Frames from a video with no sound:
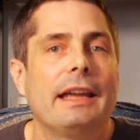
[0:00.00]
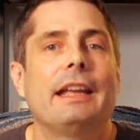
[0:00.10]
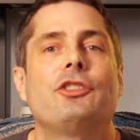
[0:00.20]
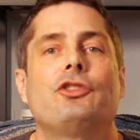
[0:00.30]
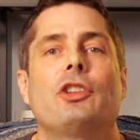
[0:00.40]

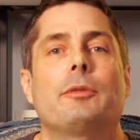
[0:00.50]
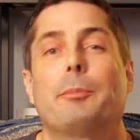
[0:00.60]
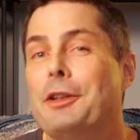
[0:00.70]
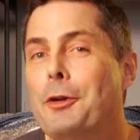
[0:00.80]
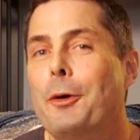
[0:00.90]

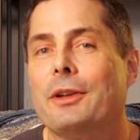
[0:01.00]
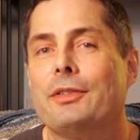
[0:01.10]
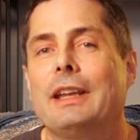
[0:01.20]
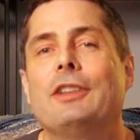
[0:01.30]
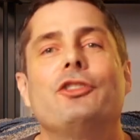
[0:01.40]
But
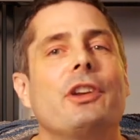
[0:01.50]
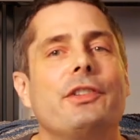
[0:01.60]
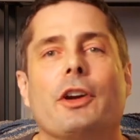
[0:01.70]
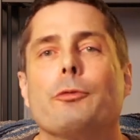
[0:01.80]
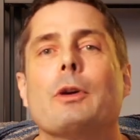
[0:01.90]
notice, it's
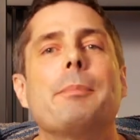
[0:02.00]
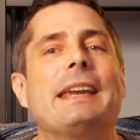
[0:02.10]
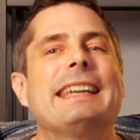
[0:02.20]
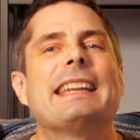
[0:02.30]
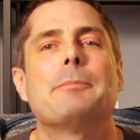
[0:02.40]
just a
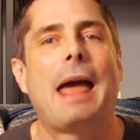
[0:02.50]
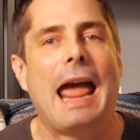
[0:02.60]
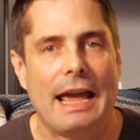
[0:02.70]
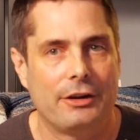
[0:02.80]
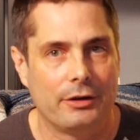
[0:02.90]
repeated
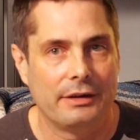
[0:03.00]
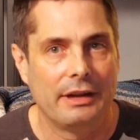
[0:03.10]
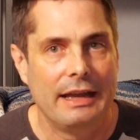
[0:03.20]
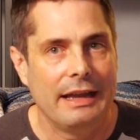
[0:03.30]
pattern.